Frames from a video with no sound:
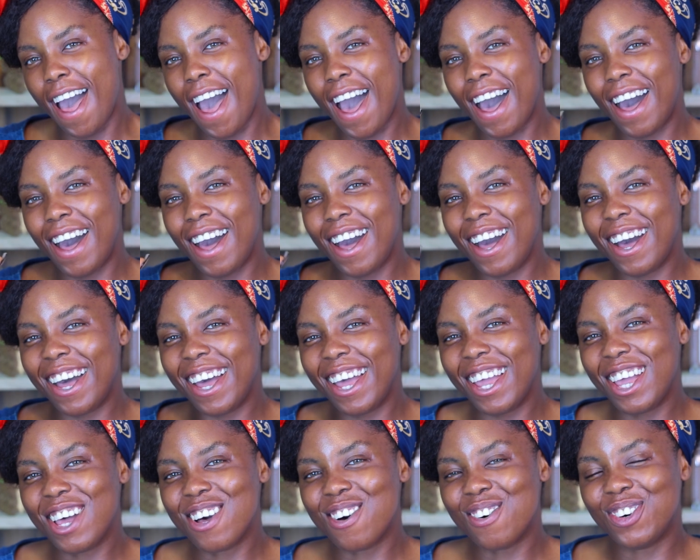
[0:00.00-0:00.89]

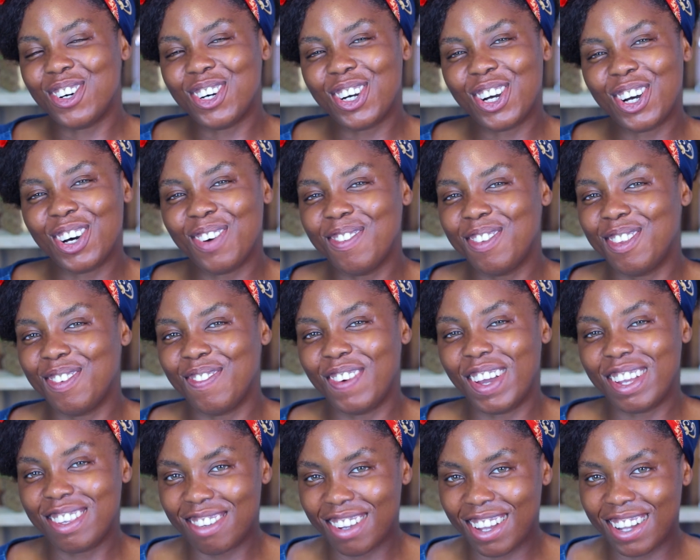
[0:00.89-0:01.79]
Hi, welcome to
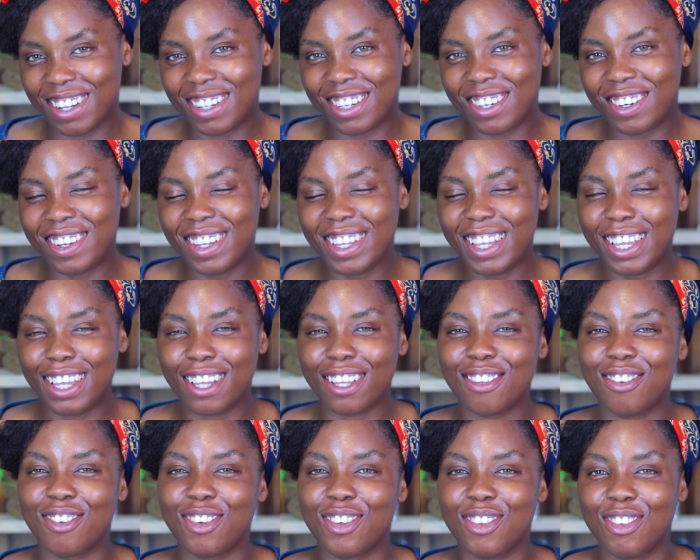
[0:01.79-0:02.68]
my channel. In
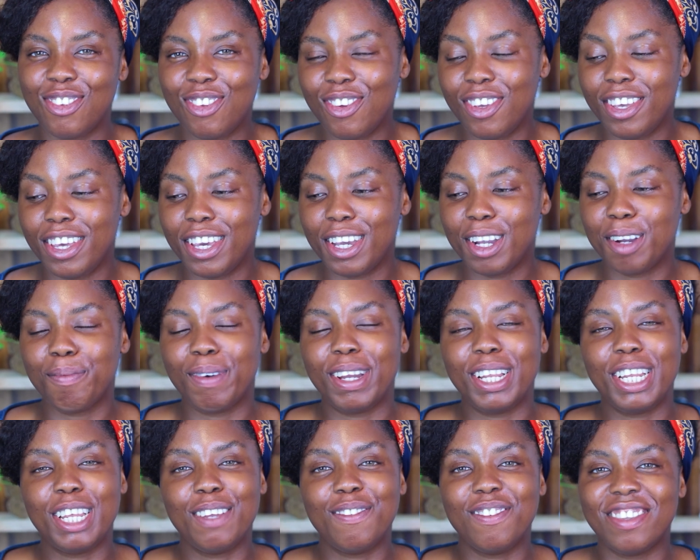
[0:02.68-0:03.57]
case you're new here,
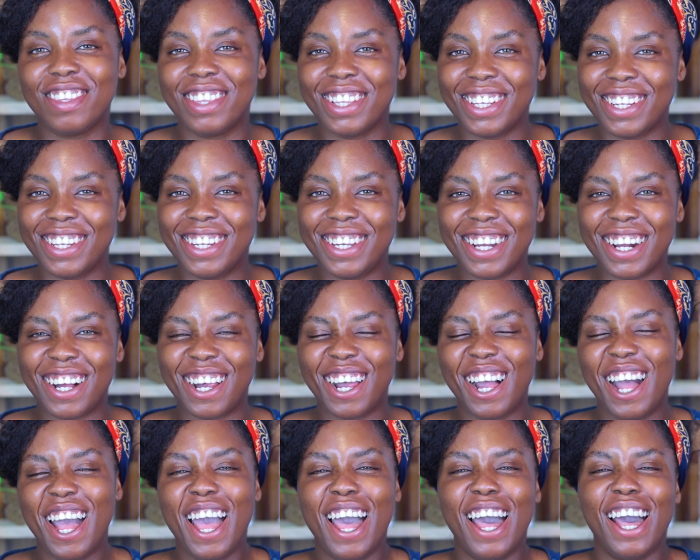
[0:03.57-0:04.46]
my name is
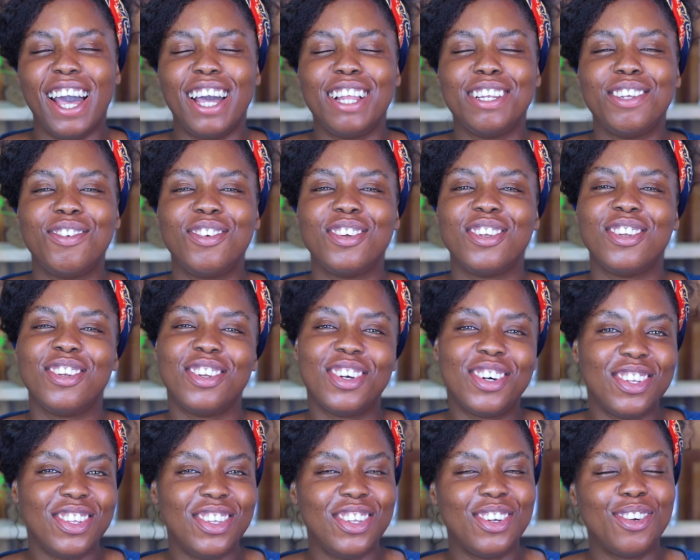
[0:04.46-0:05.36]
Lydia, and if you're
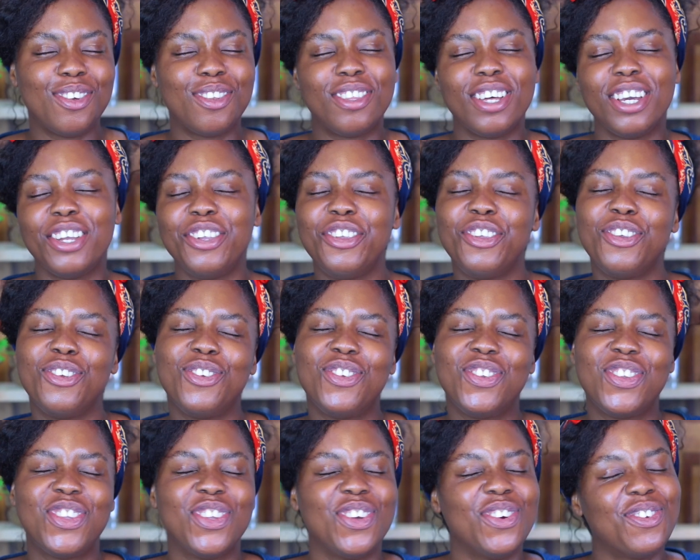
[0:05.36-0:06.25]
not new, thank you
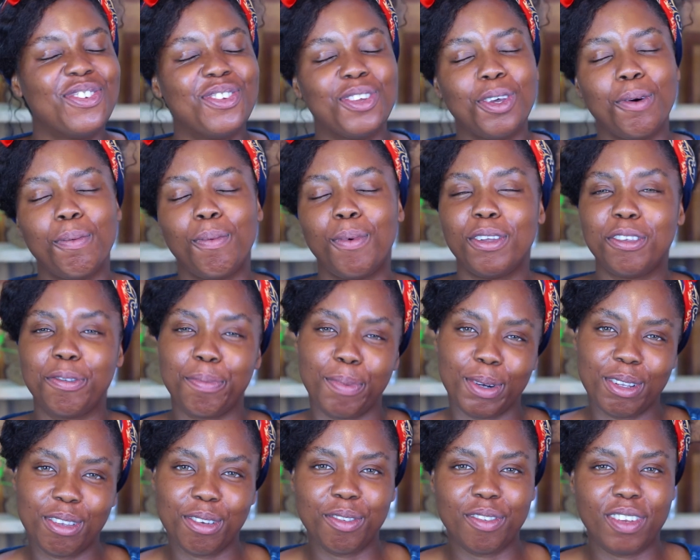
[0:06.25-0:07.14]
so much
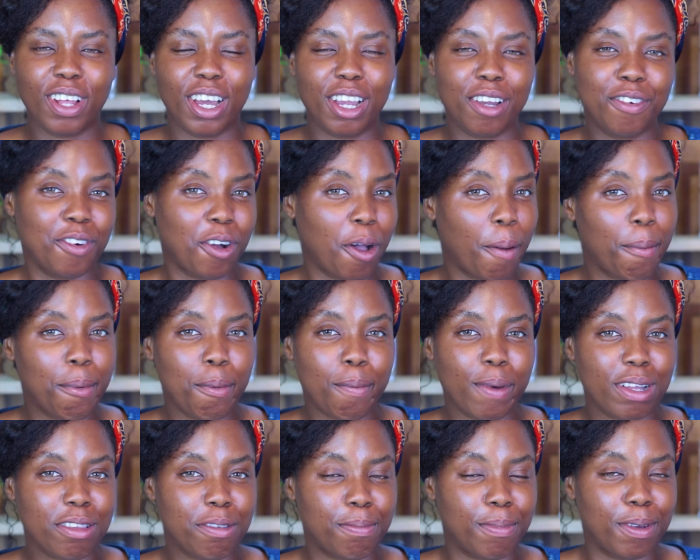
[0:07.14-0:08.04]
Butterfly for
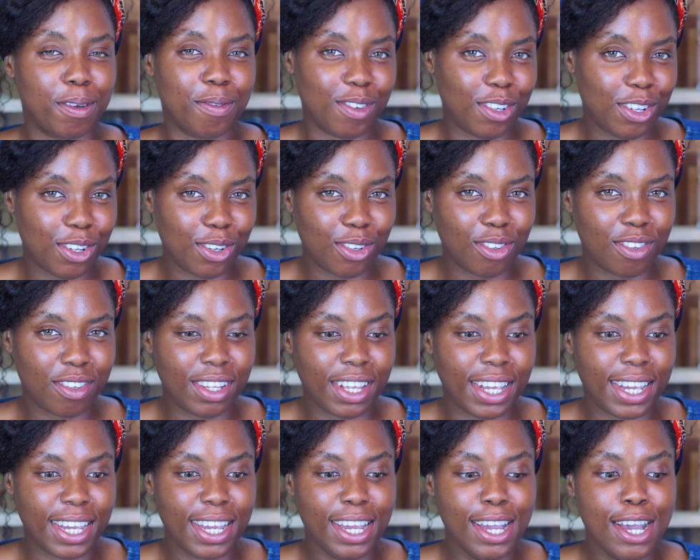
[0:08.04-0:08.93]
coming back to my video
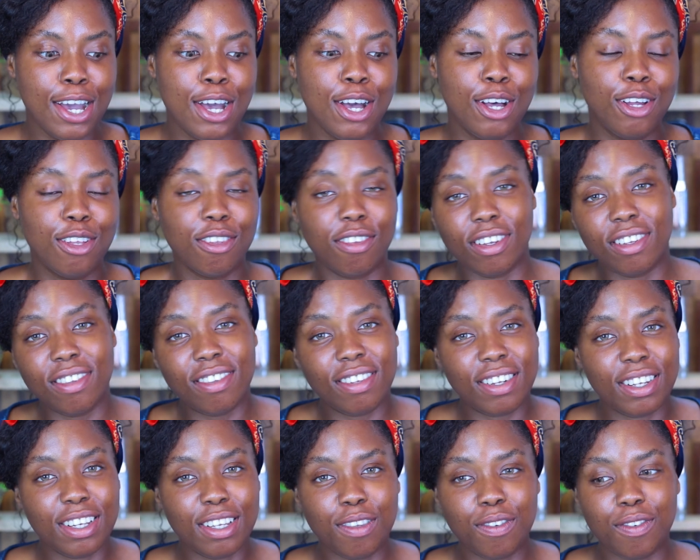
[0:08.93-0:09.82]
today. So in
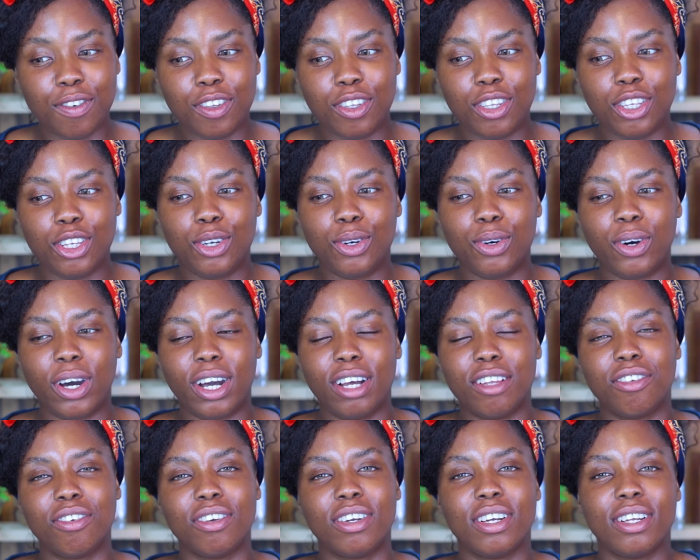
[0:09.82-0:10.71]
today's video,
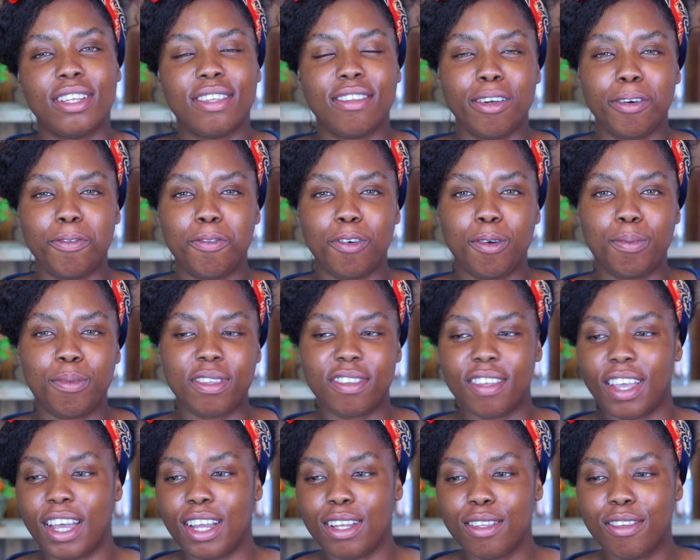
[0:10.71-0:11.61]
as you can tell from the
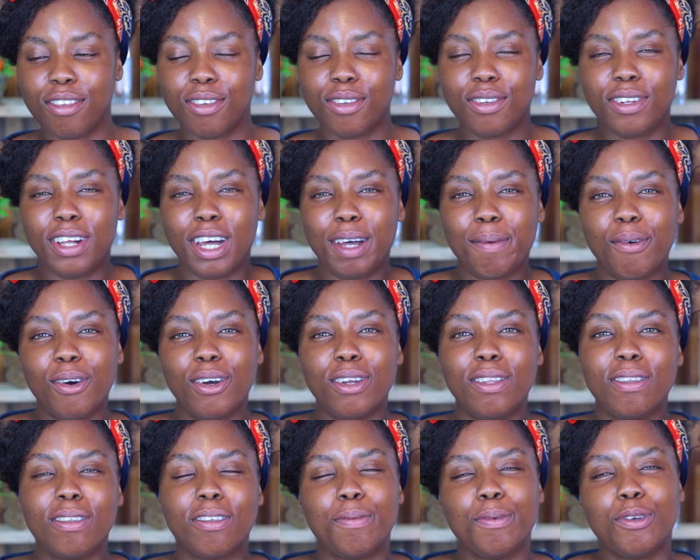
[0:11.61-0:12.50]
title, I'm
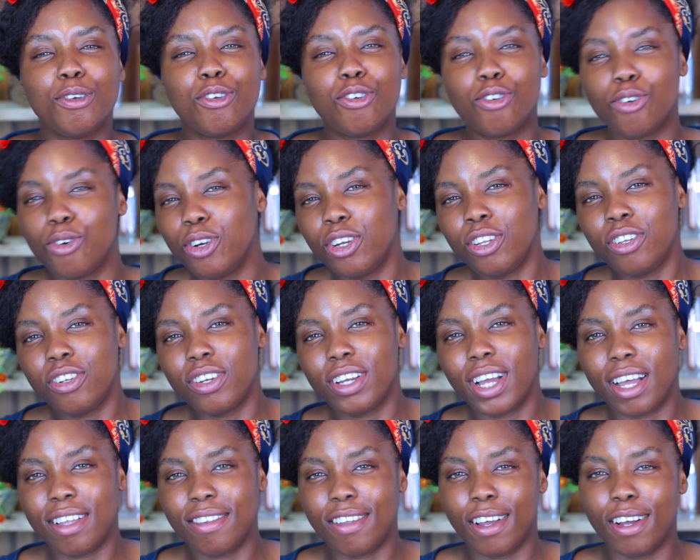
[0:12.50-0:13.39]
going to be showing you
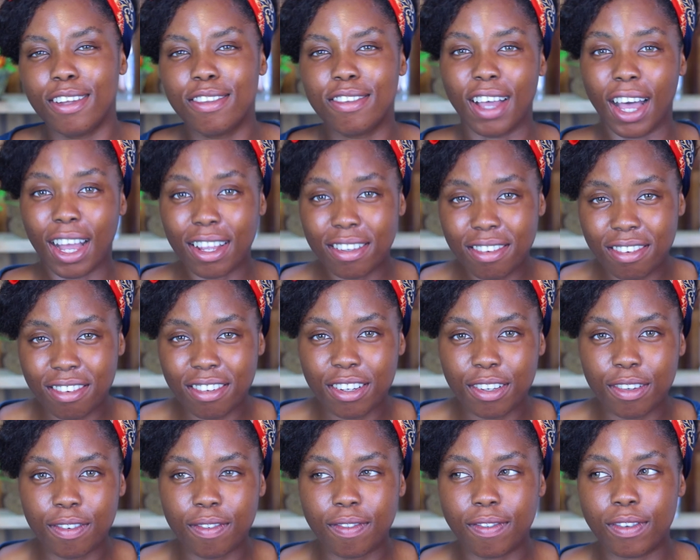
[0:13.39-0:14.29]
guys how to
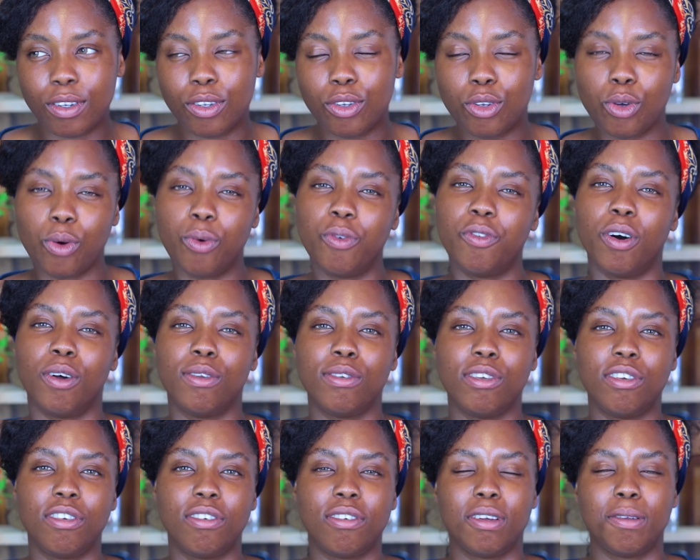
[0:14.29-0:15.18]
achieve the no
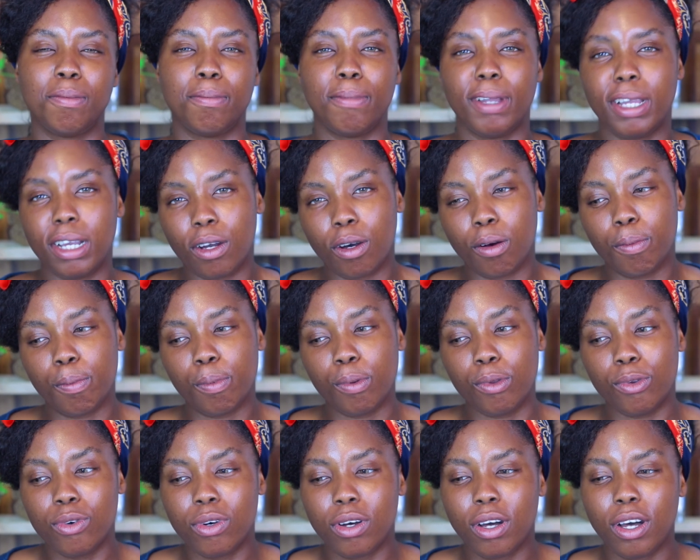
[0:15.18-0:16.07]
foundation makeup
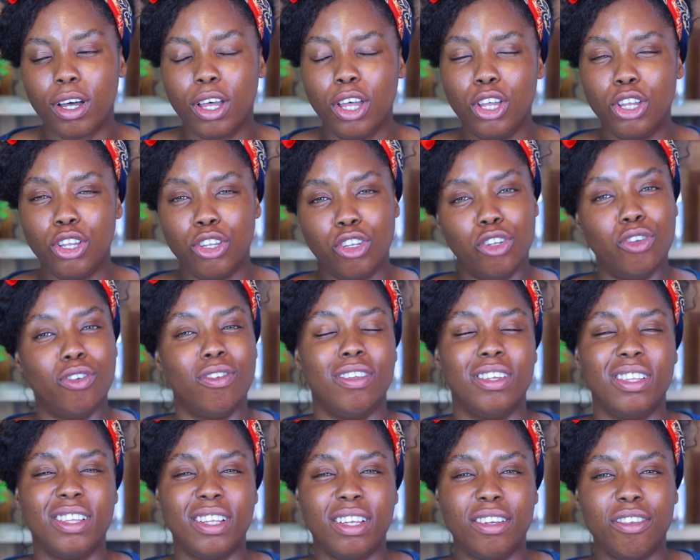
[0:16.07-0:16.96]
look
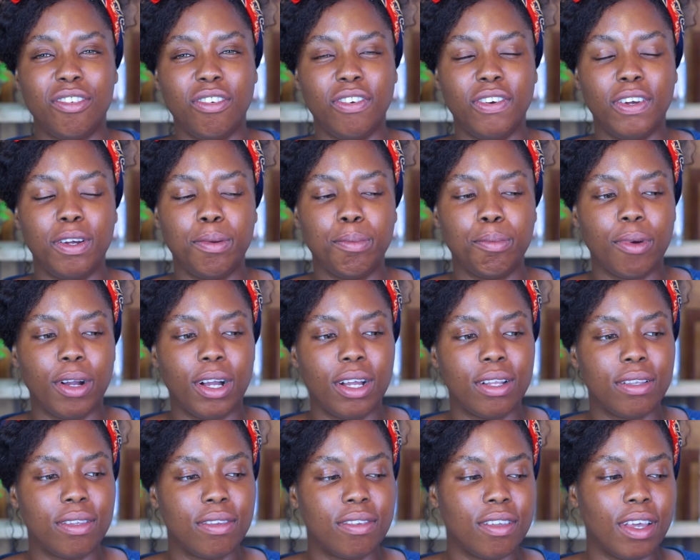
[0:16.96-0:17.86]
using Nigerian
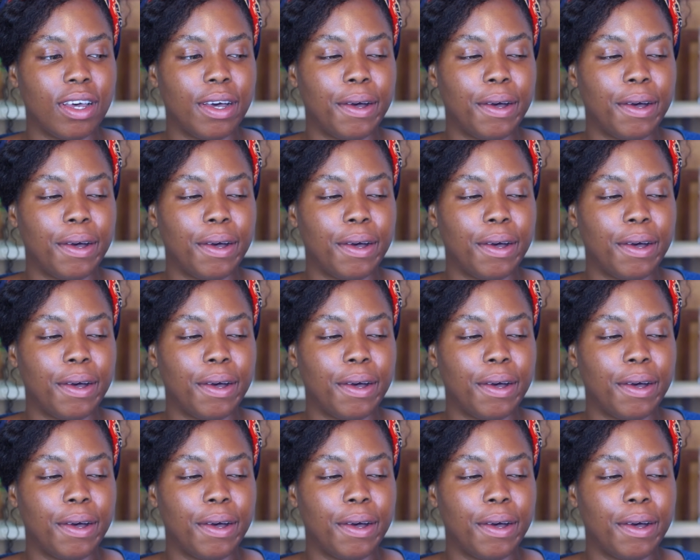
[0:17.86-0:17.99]
brands.